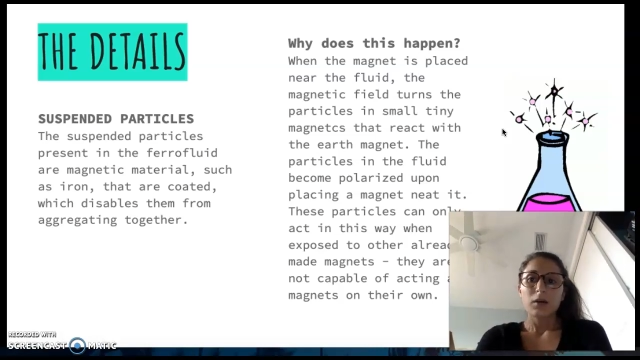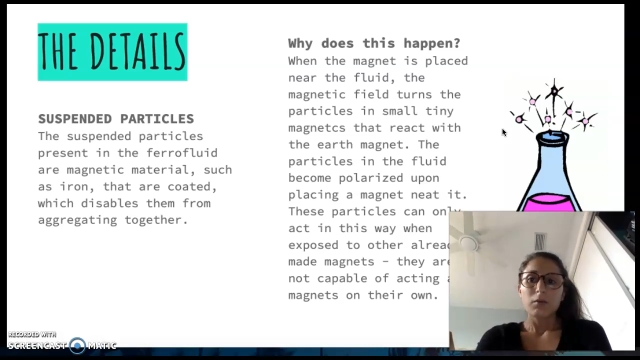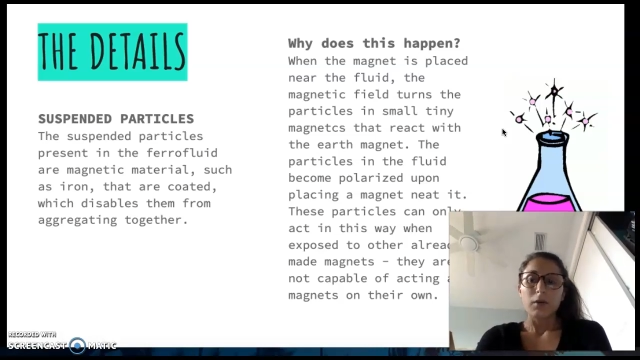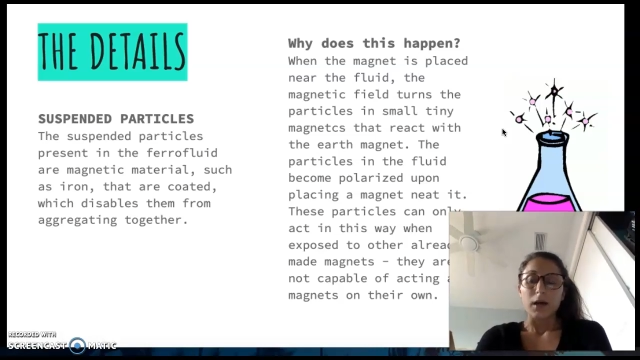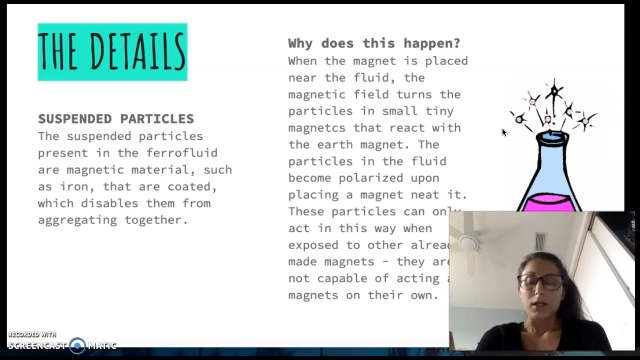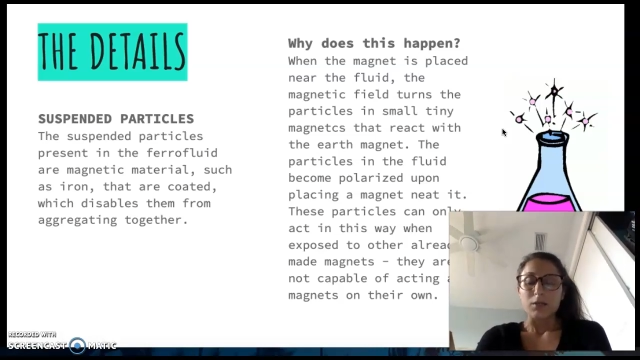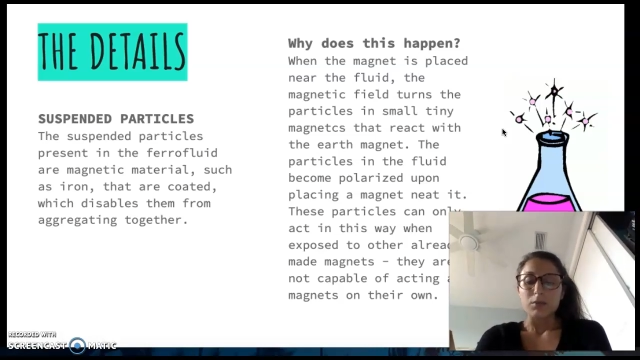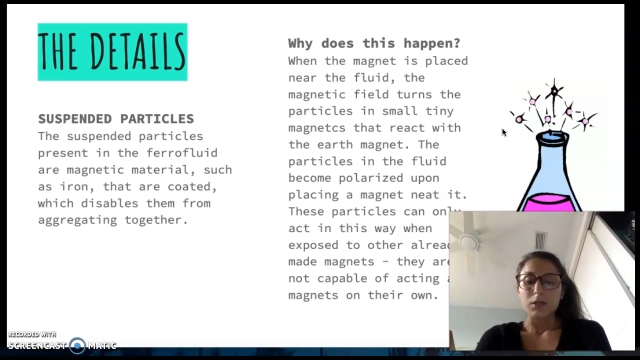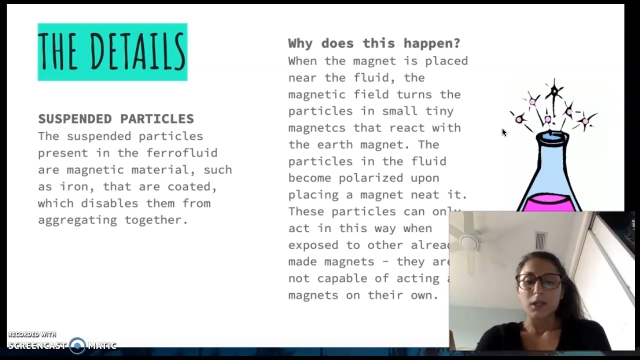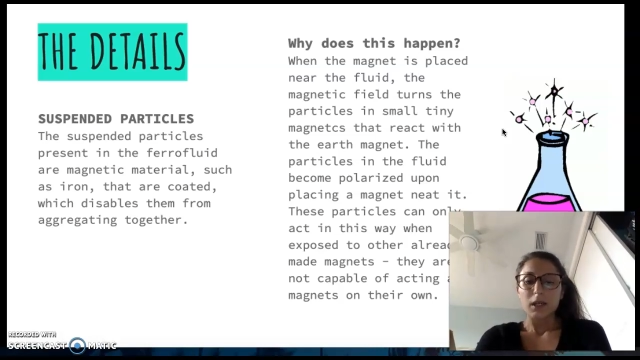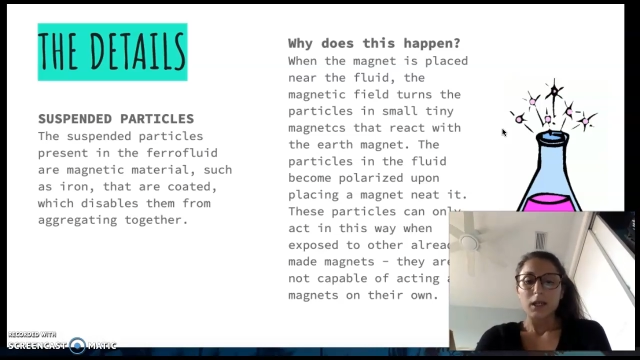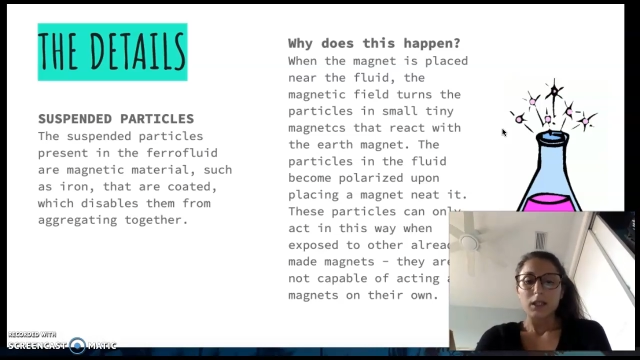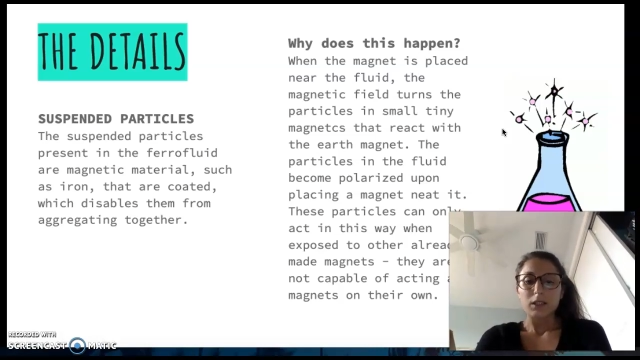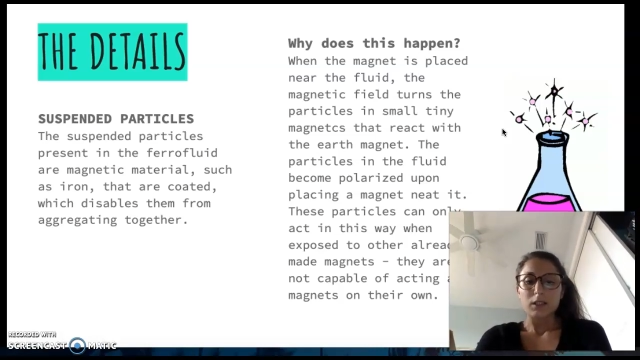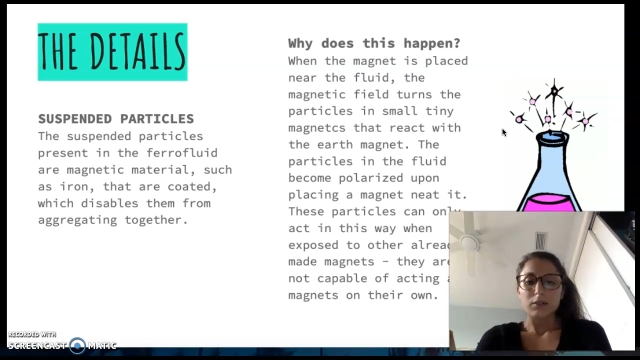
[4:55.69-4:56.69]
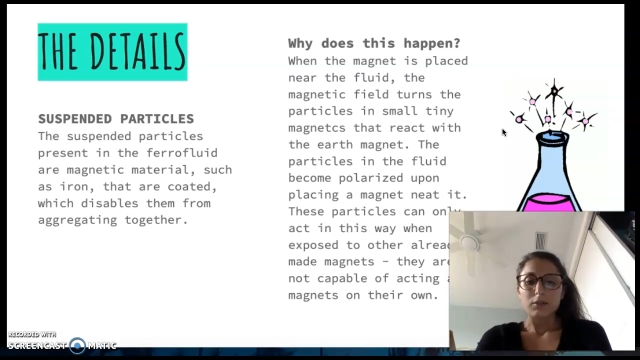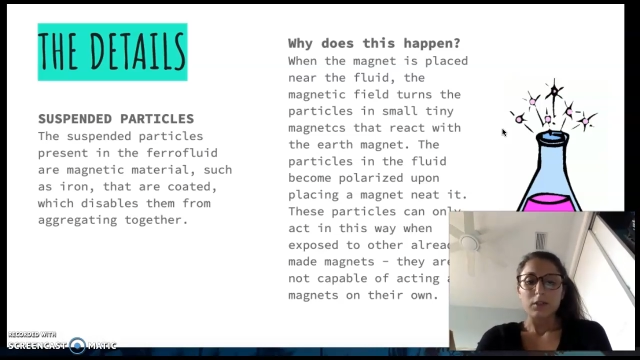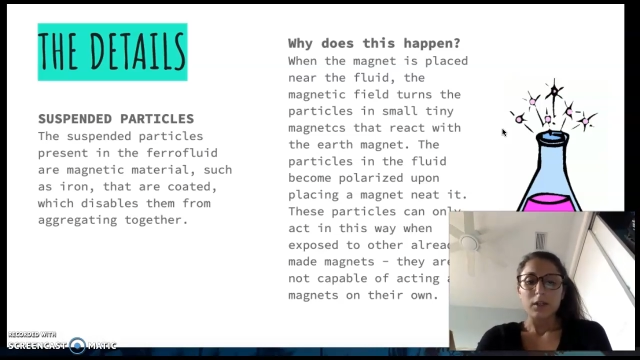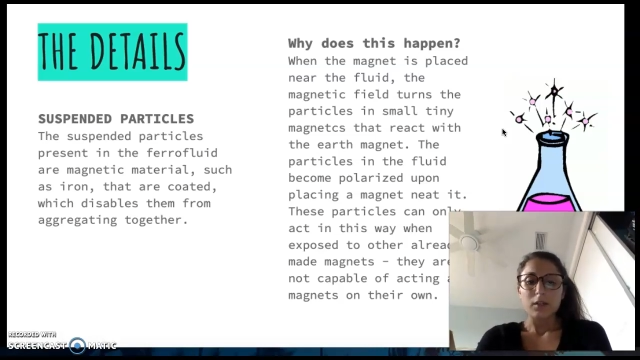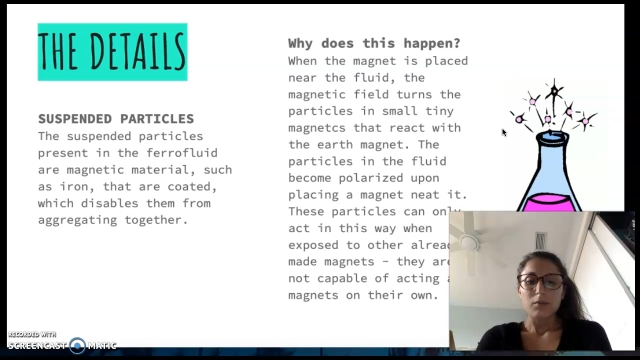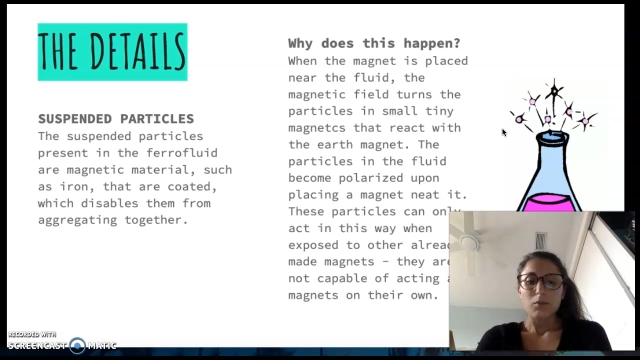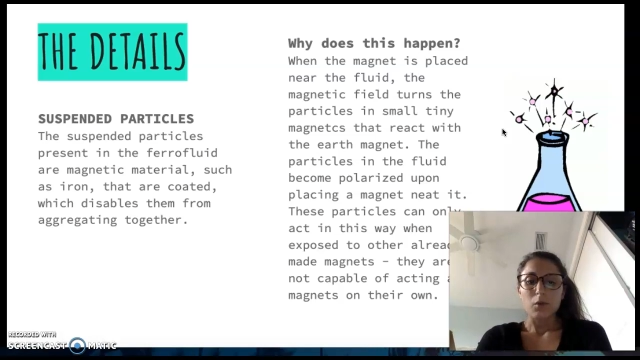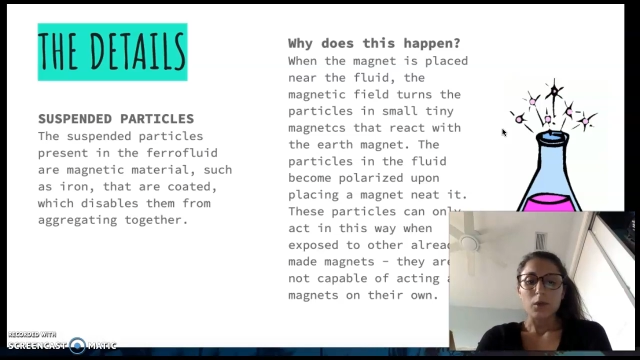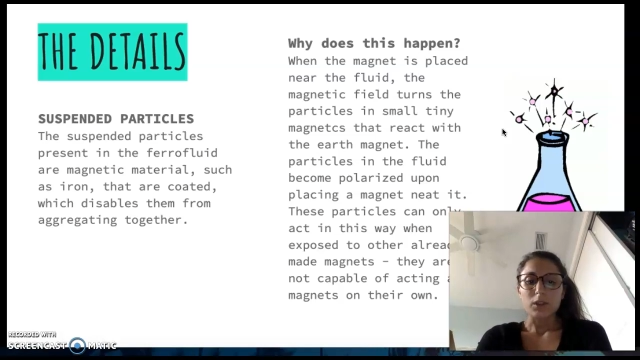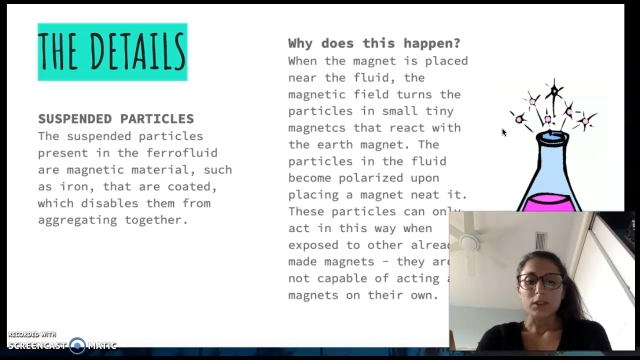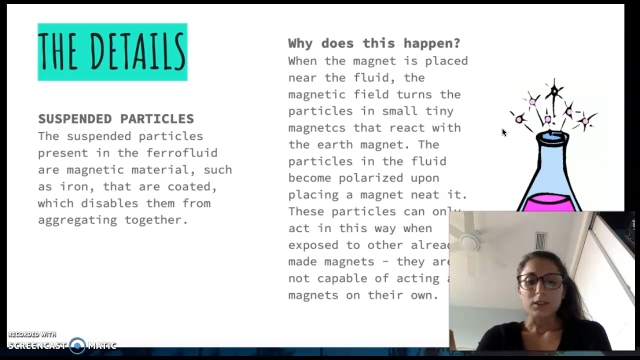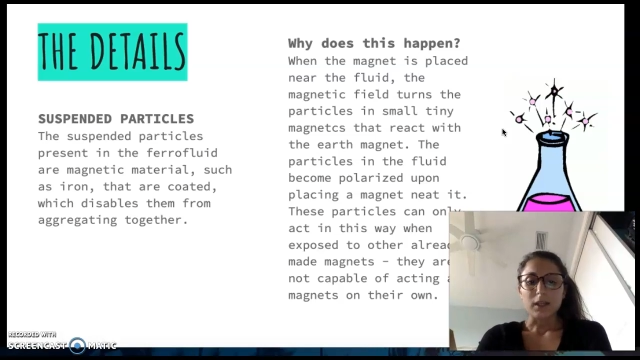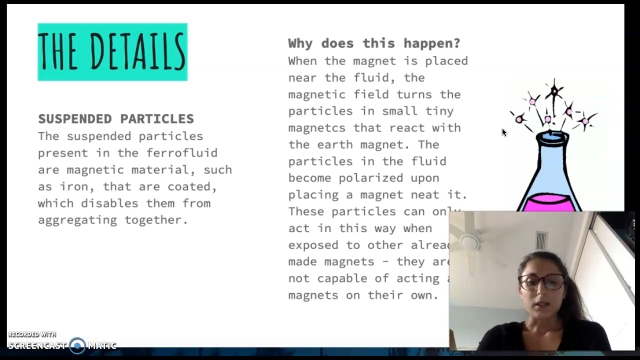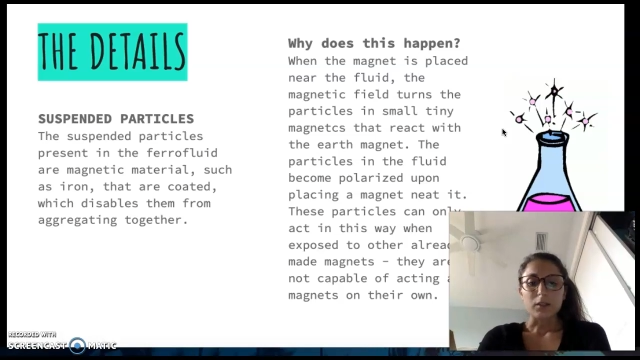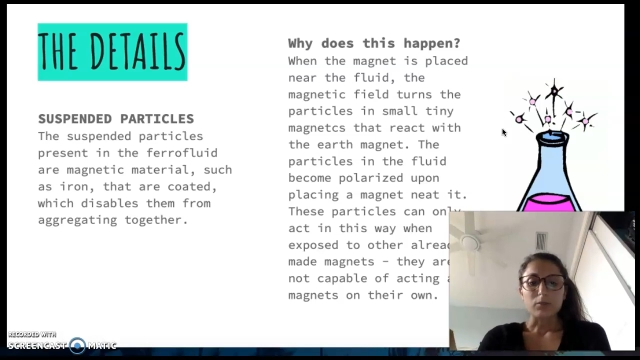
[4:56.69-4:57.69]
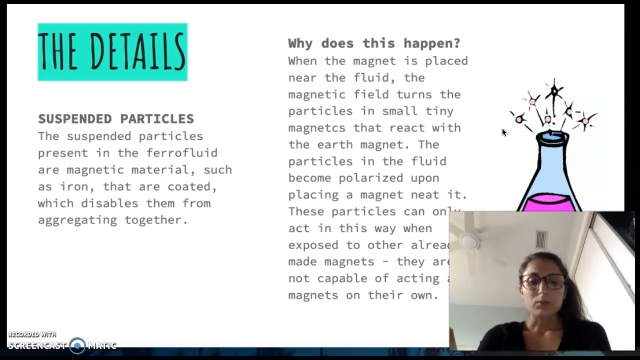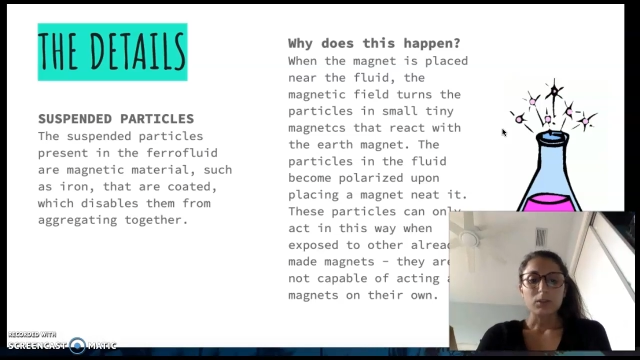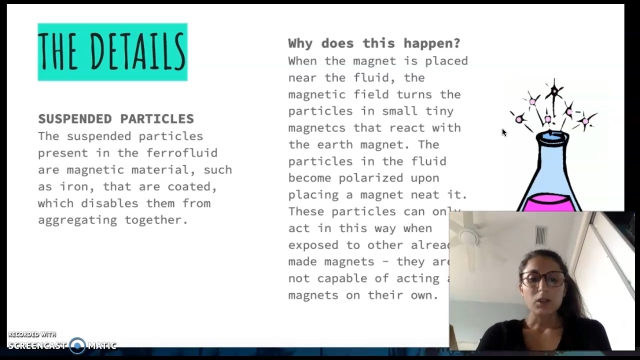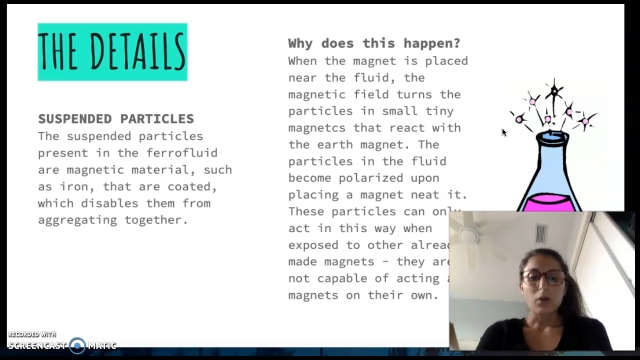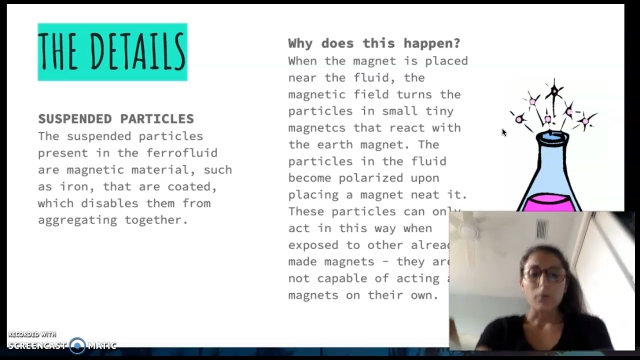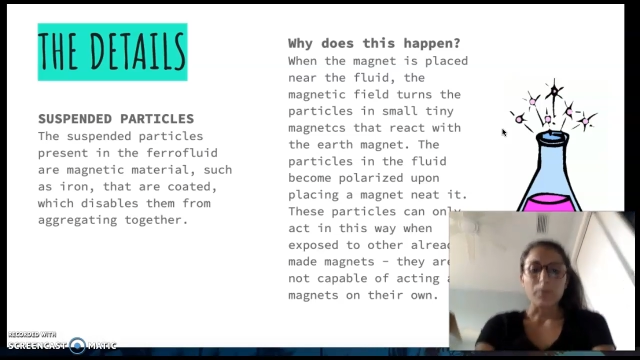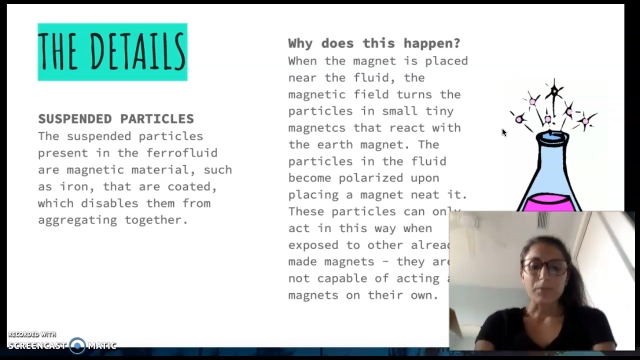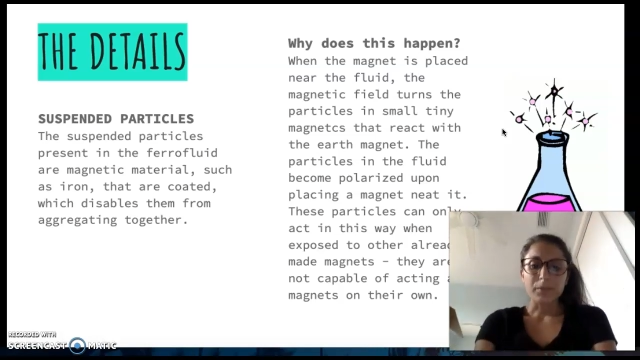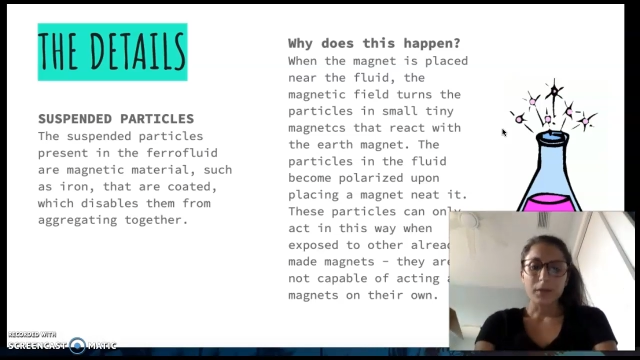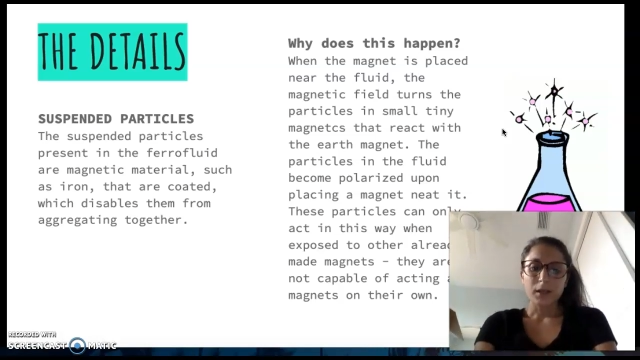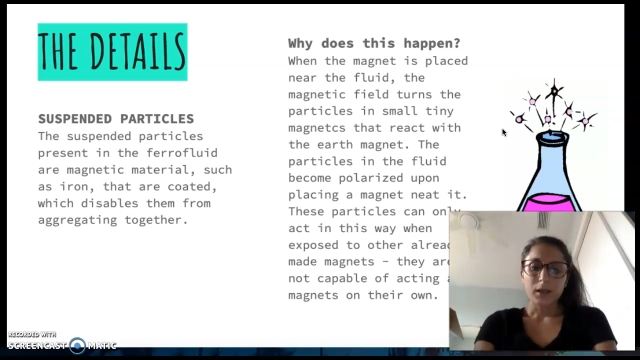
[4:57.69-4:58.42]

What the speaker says: possibly get a different, more desired result.